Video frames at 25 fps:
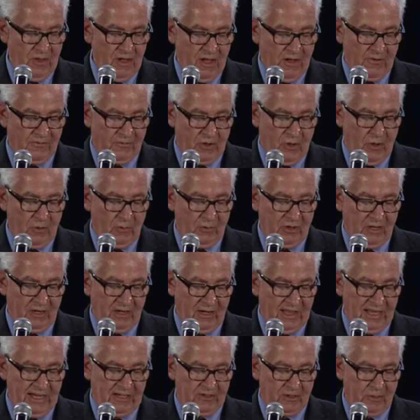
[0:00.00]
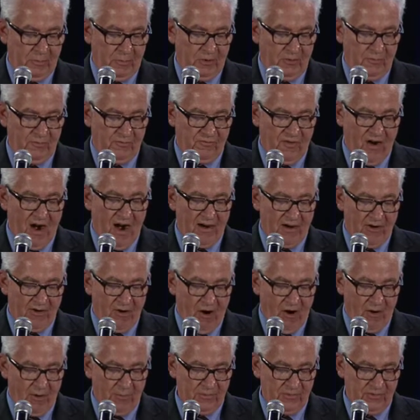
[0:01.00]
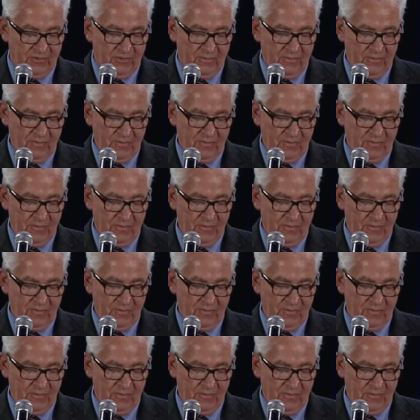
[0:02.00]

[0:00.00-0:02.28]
of Colt collectible firearms.